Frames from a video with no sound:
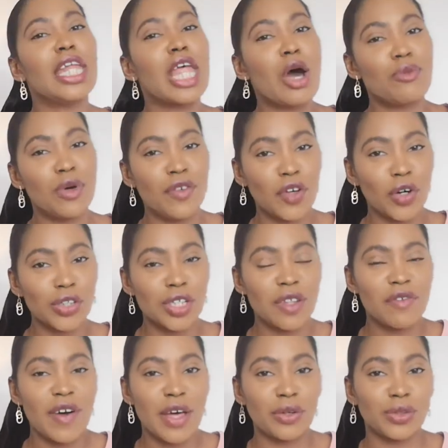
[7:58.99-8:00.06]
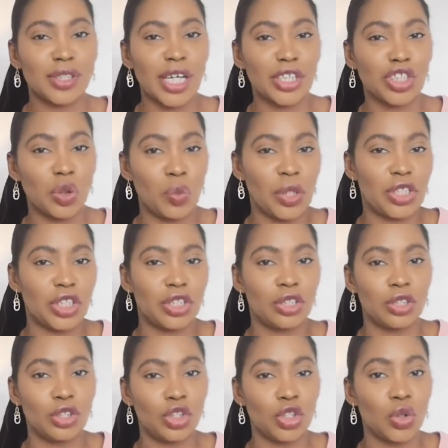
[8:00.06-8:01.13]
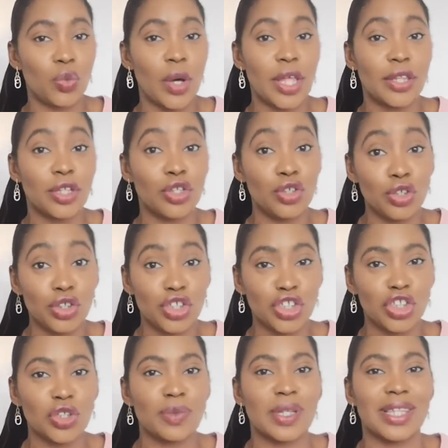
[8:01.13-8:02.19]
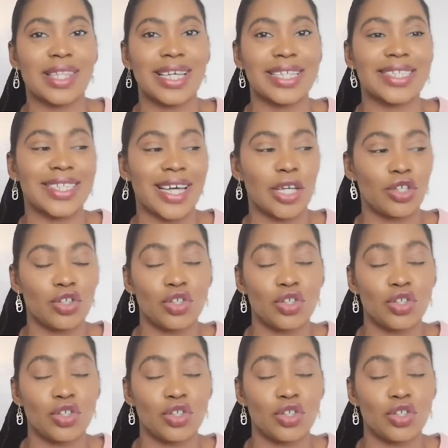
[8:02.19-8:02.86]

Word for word: Now moving on to the final section, which is to do with YouTube and things that I